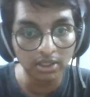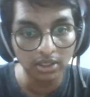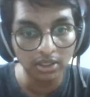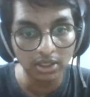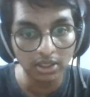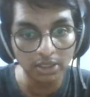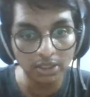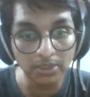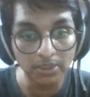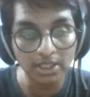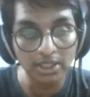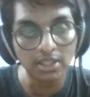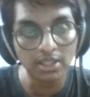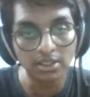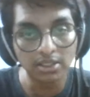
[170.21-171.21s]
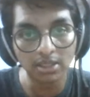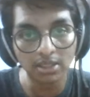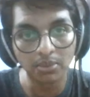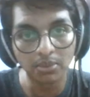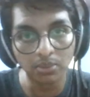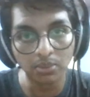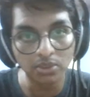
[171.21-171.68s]
It's basically the same in
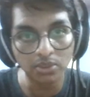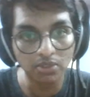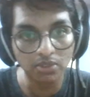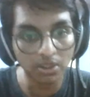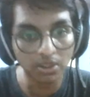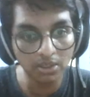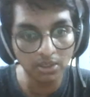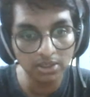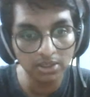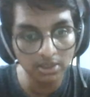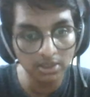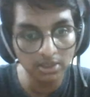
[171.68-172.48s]
most of the routers.